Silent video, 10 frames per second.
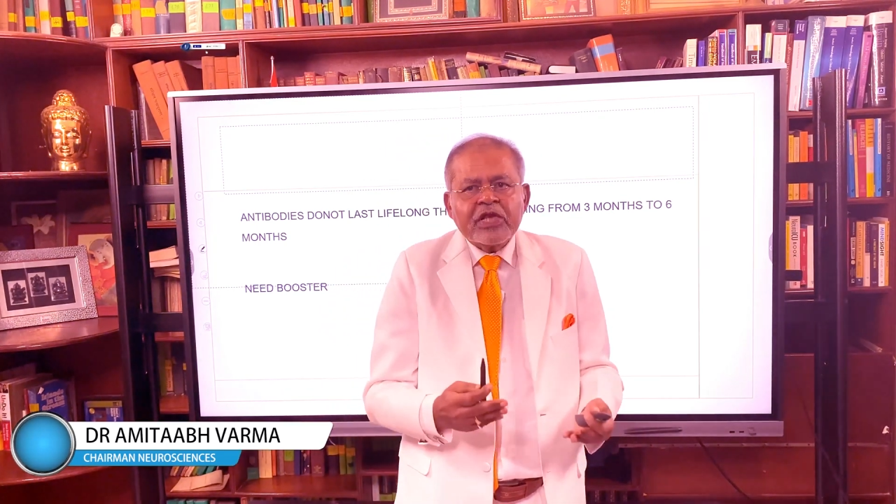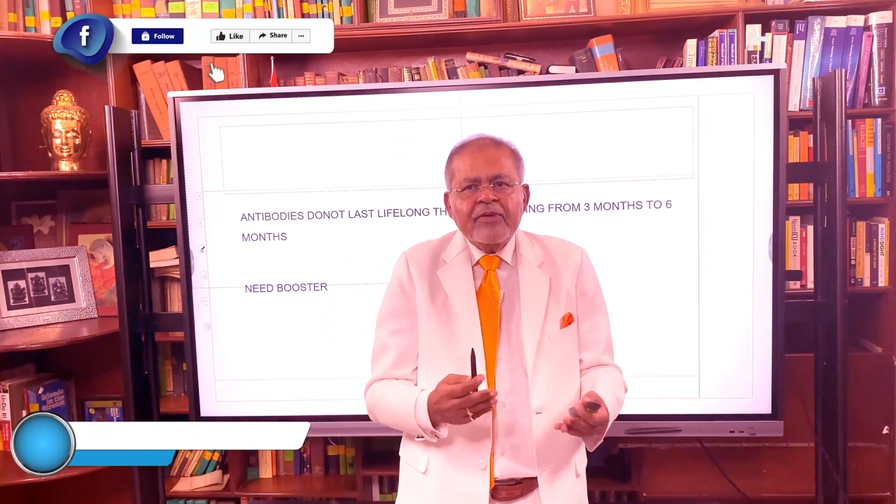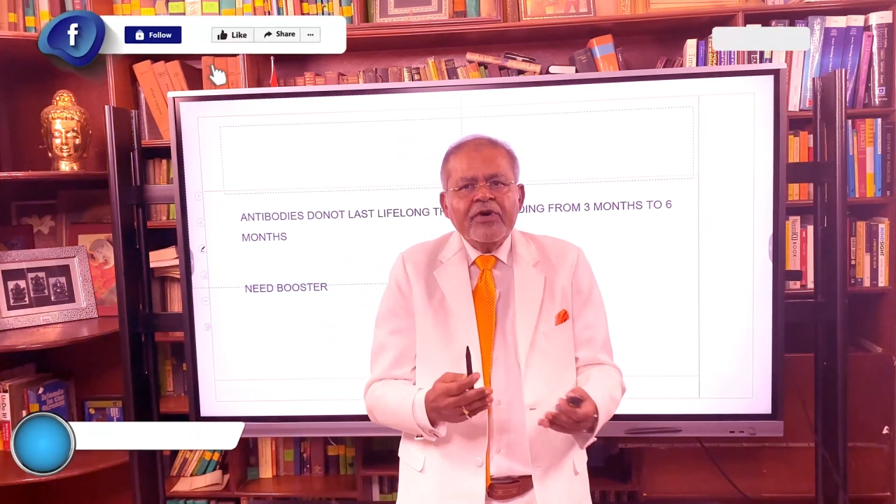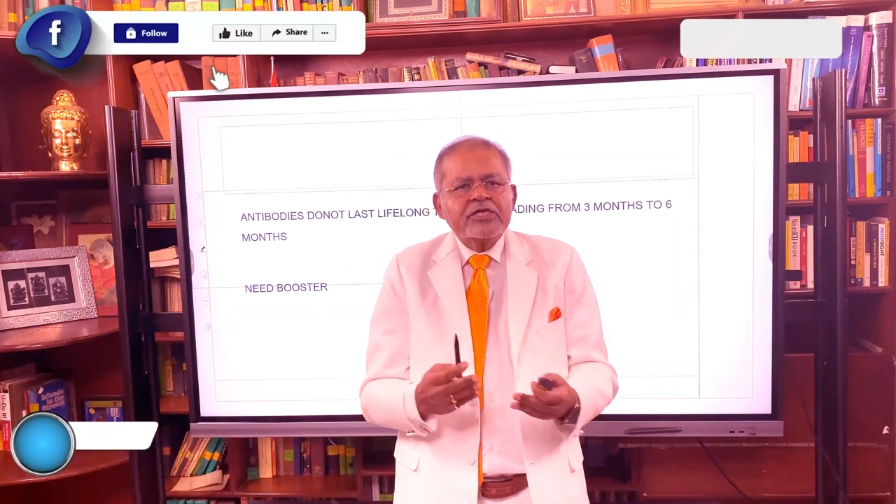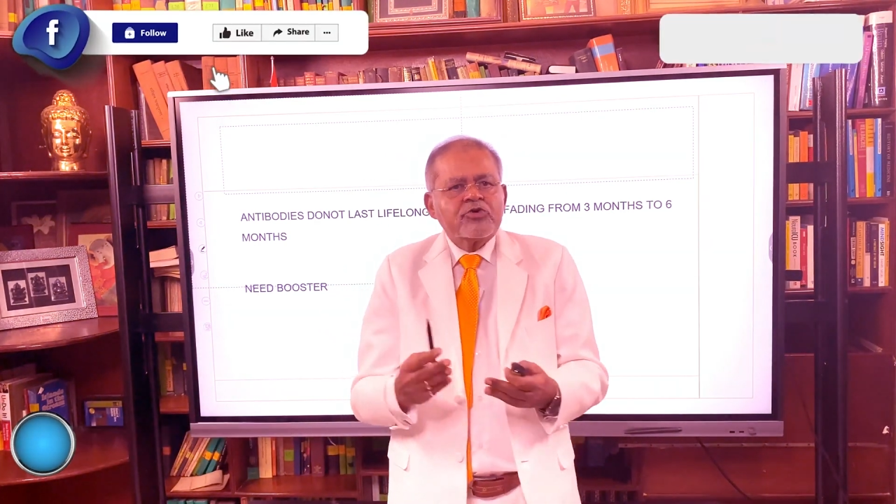three
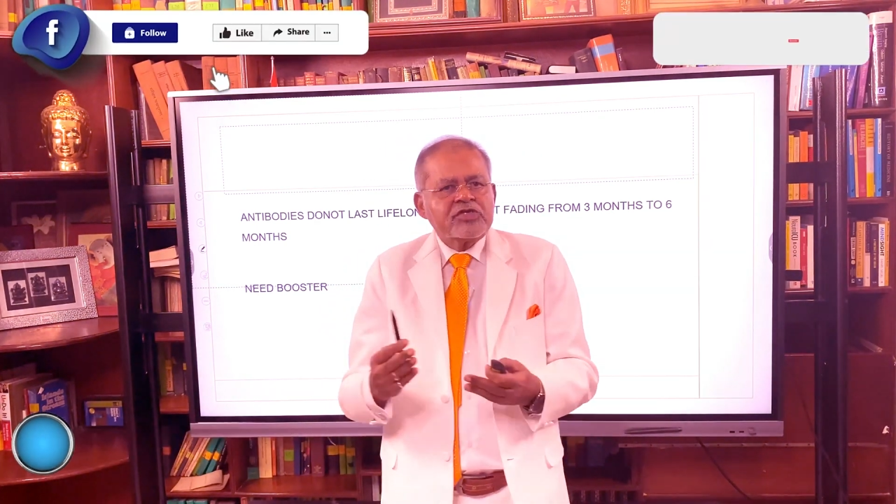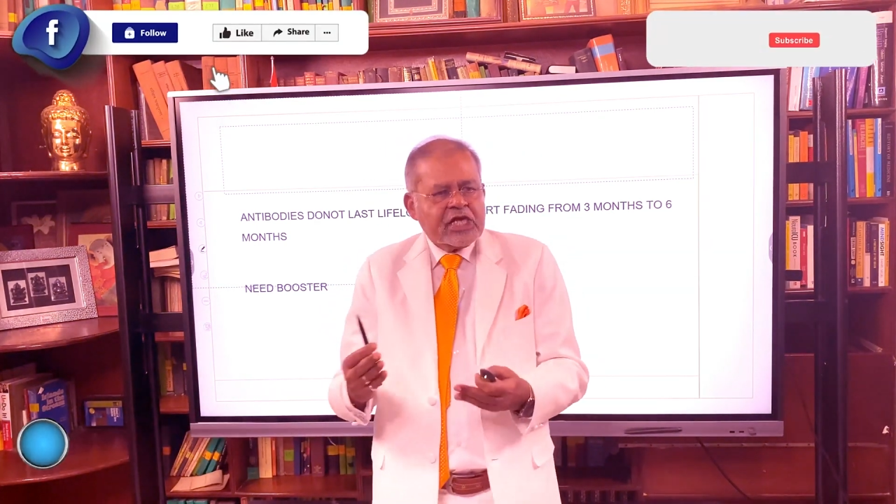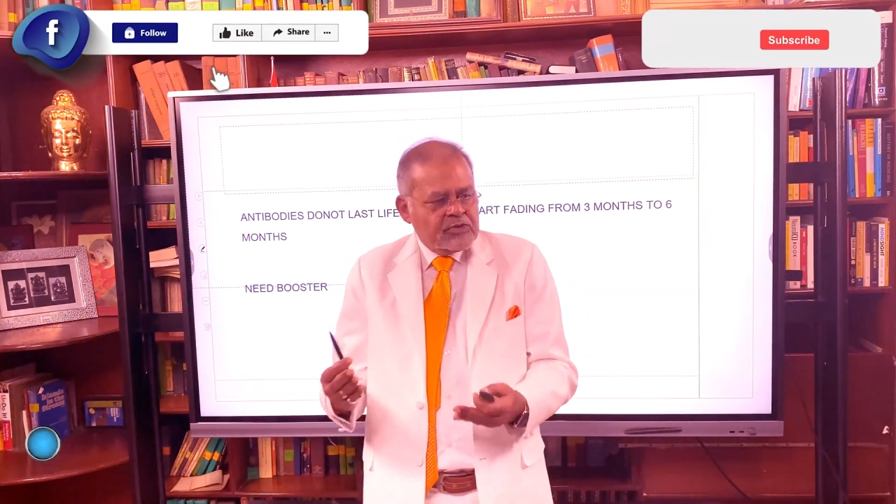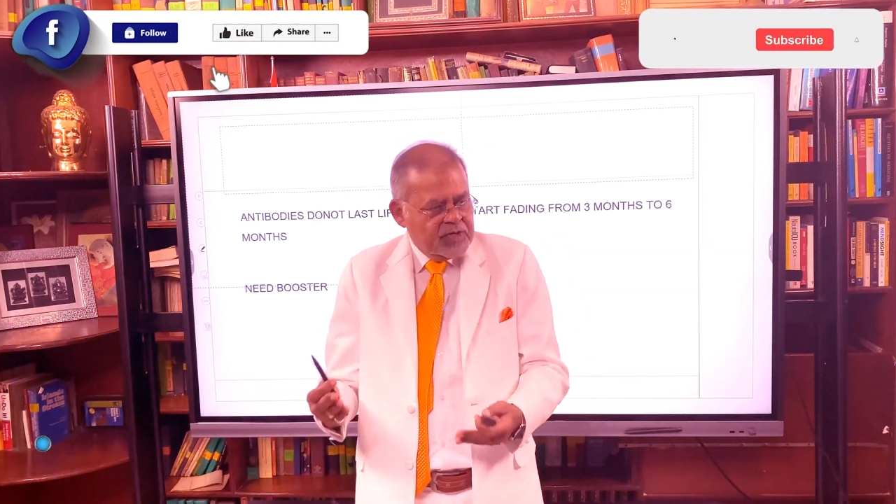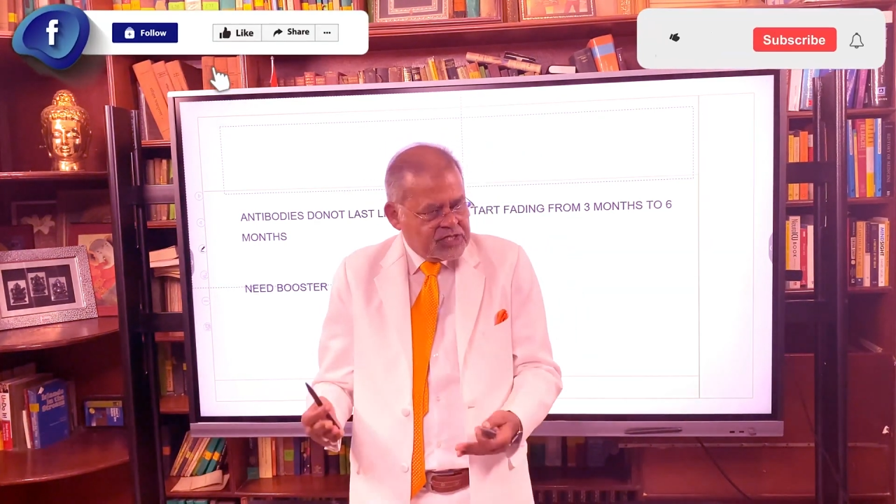months to
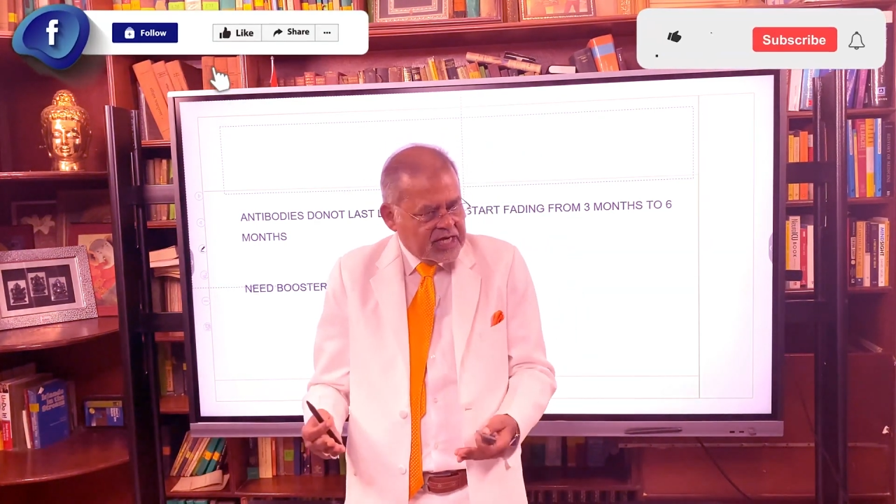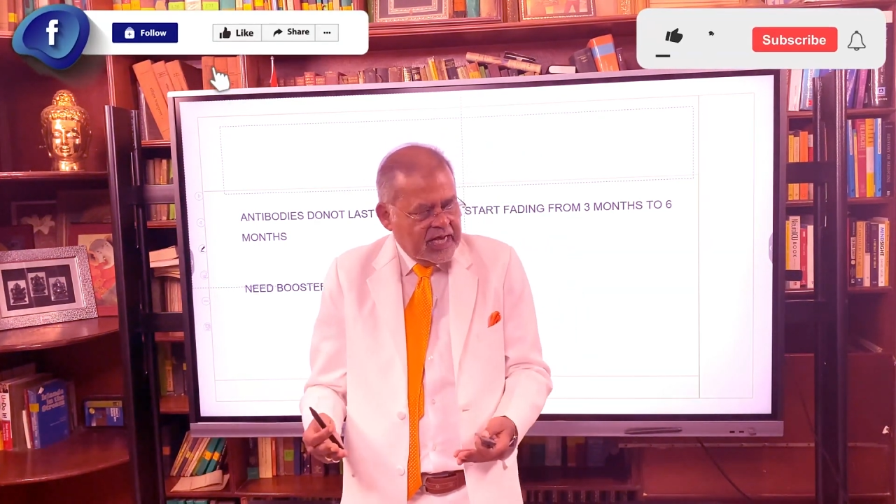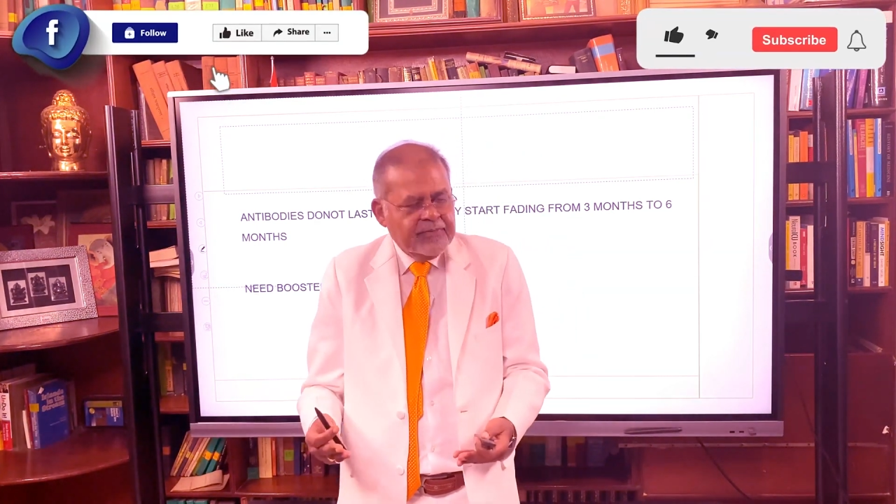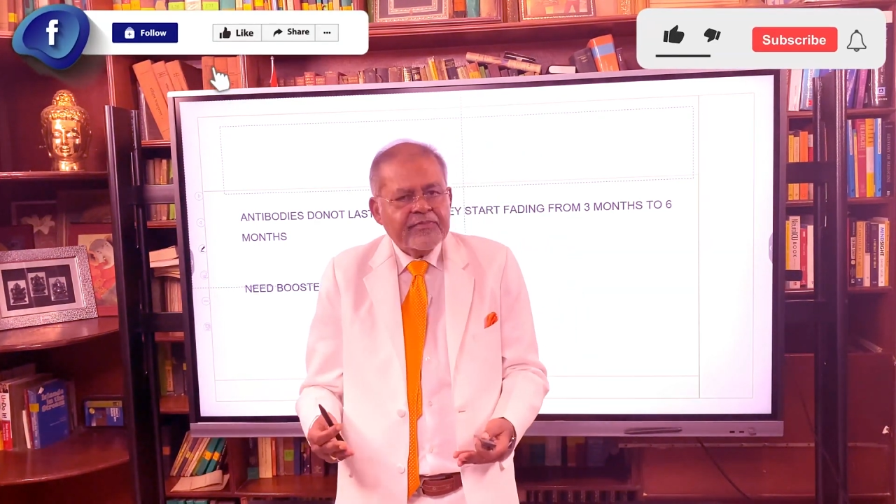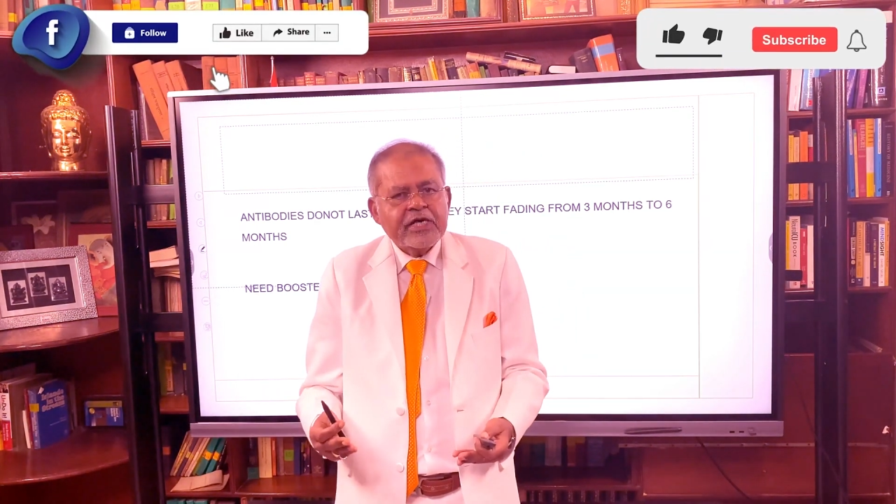six months time